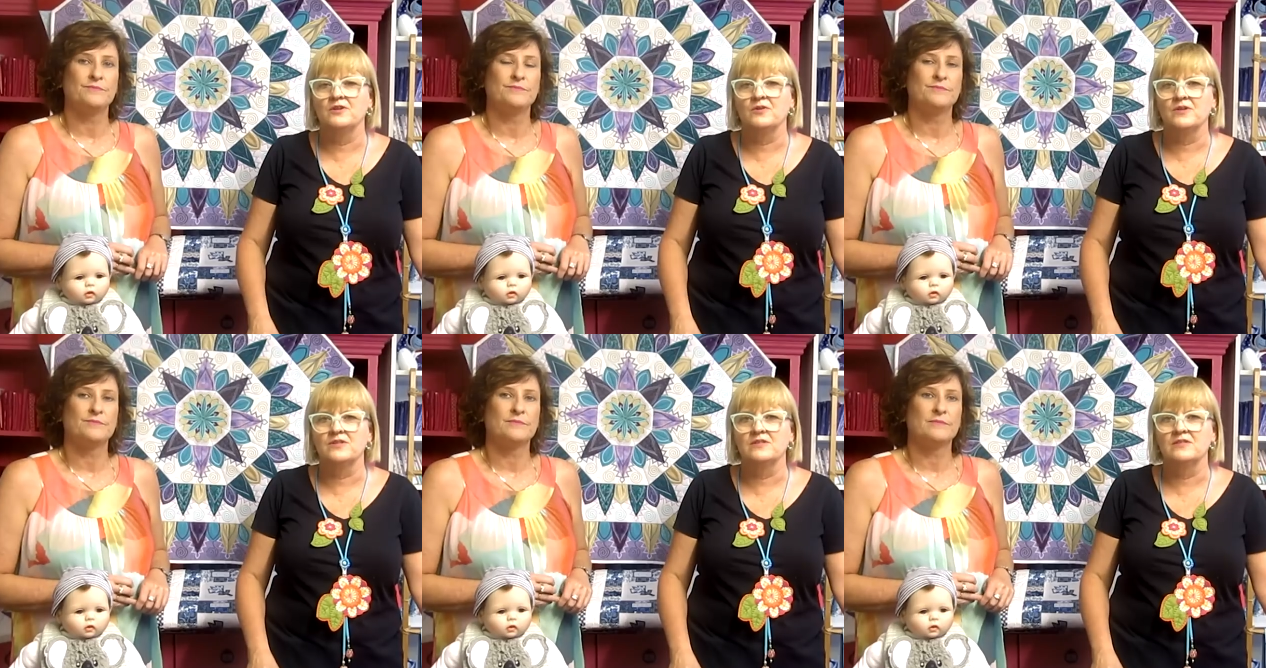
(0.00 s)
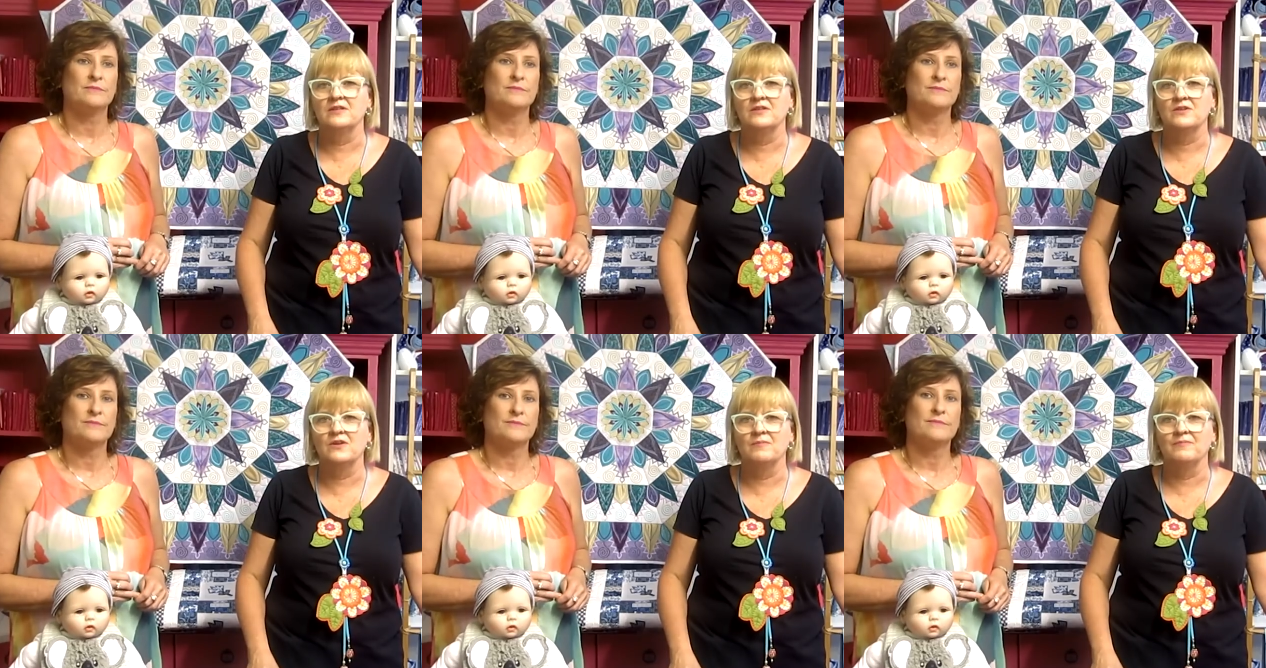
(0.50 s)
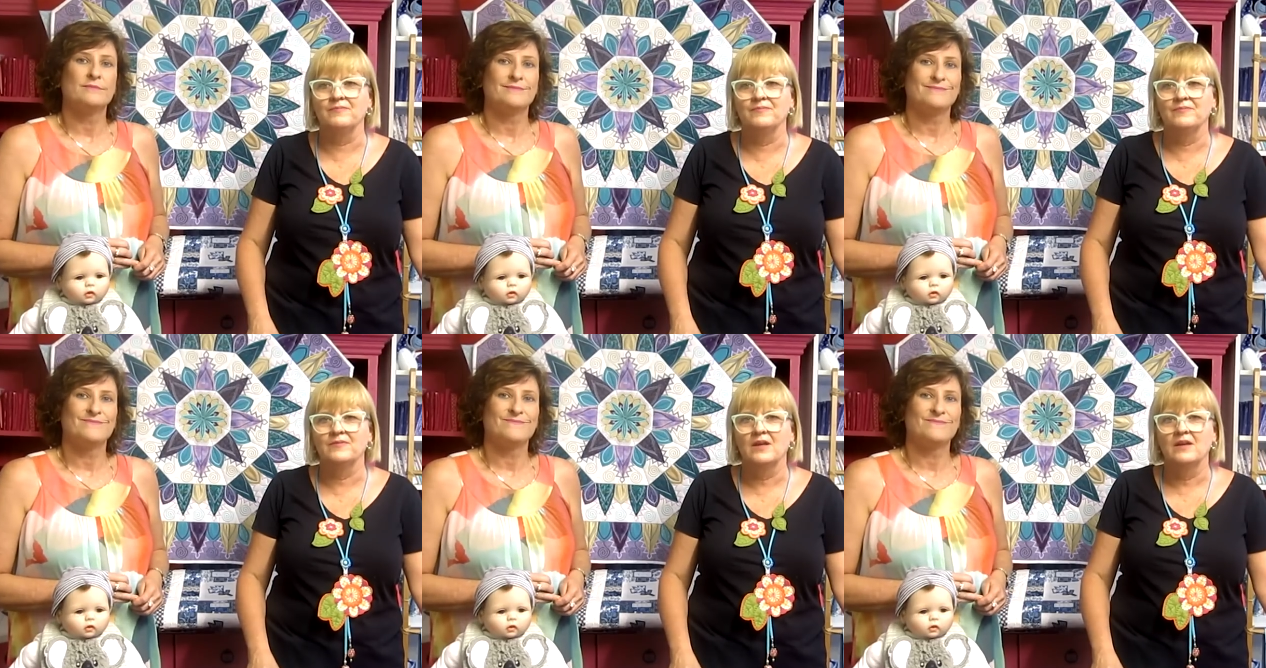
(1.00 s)
Speaker 1: your questions anytime.
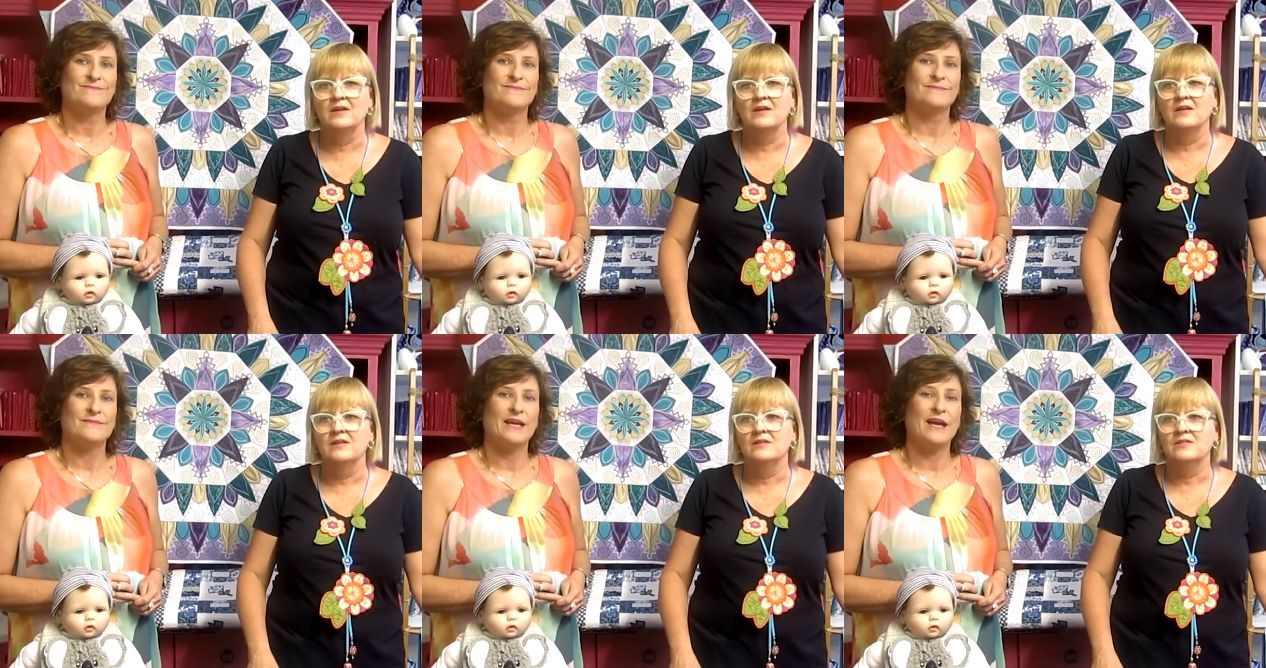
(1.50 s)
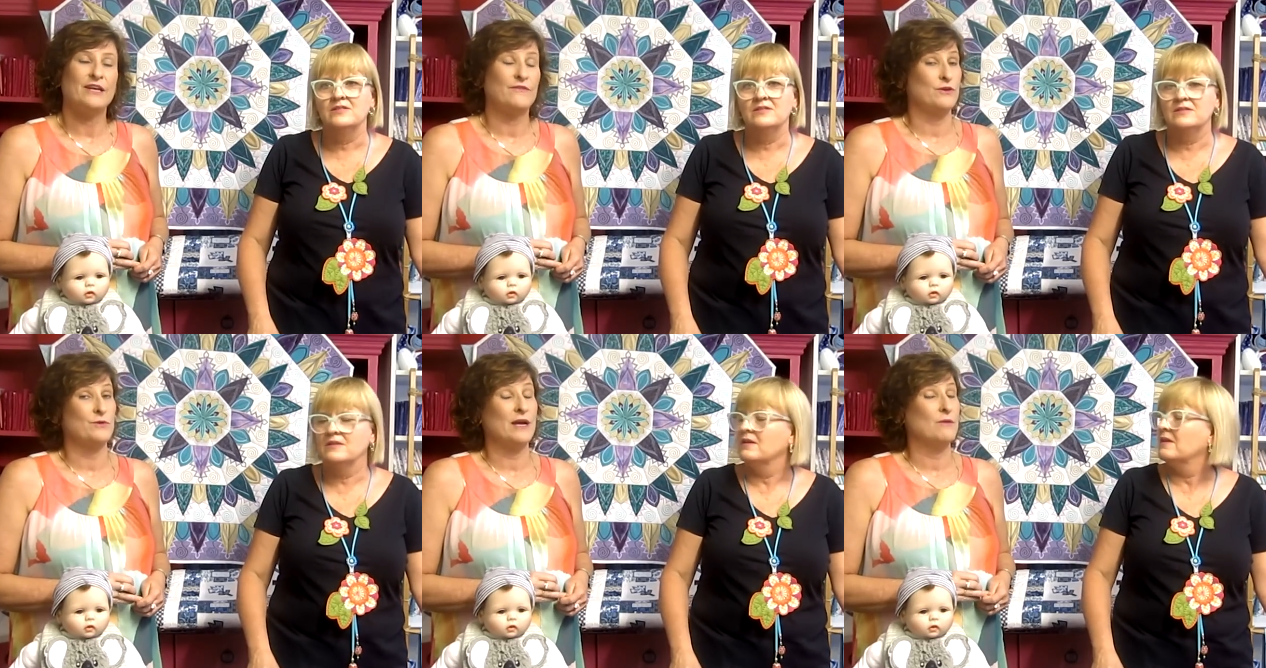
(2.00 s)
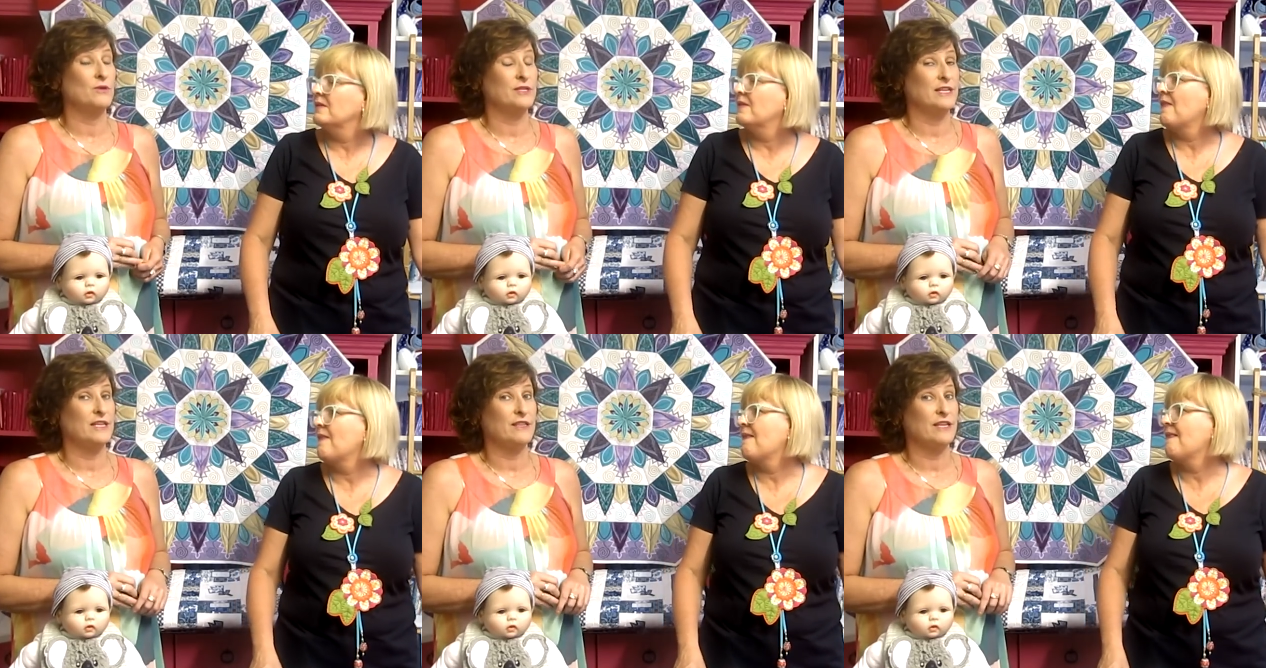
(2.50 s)
And if you
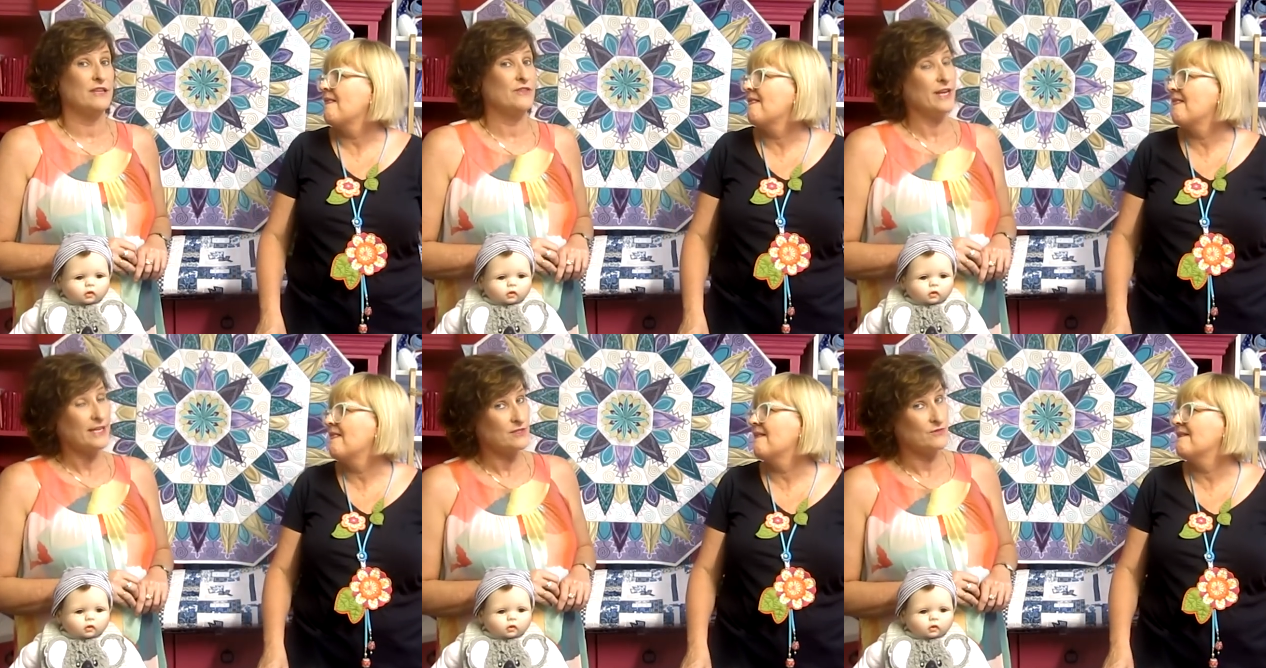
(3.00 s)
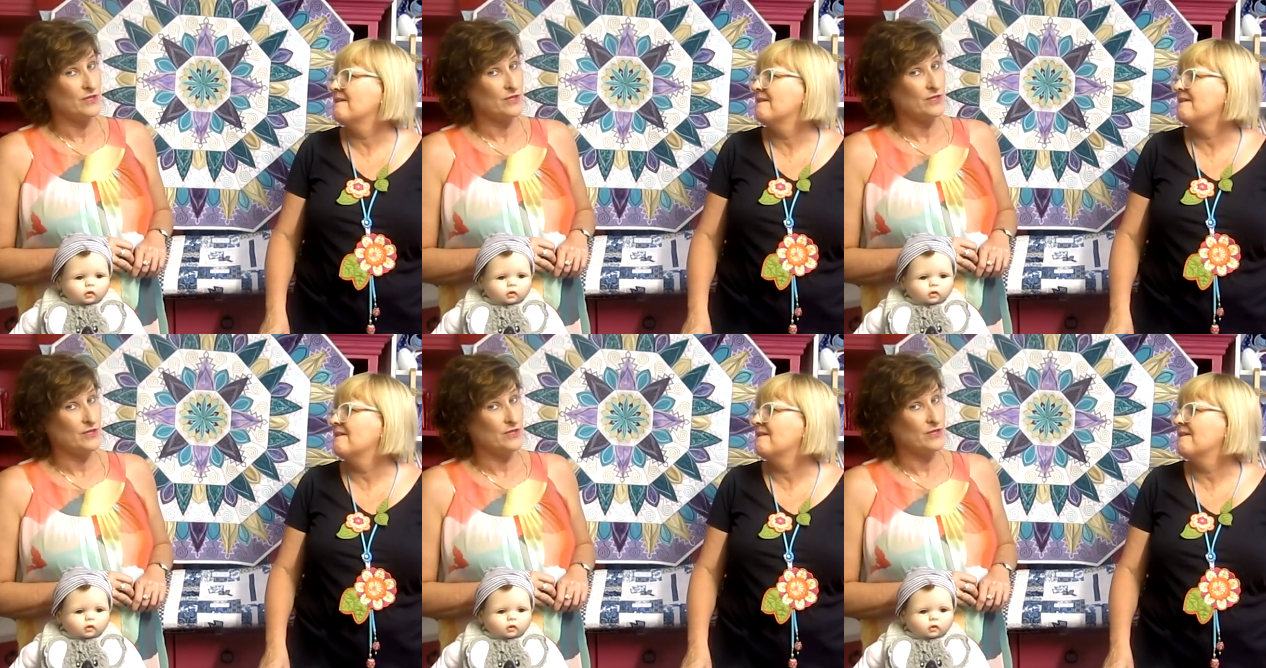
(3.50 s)
want anything in the next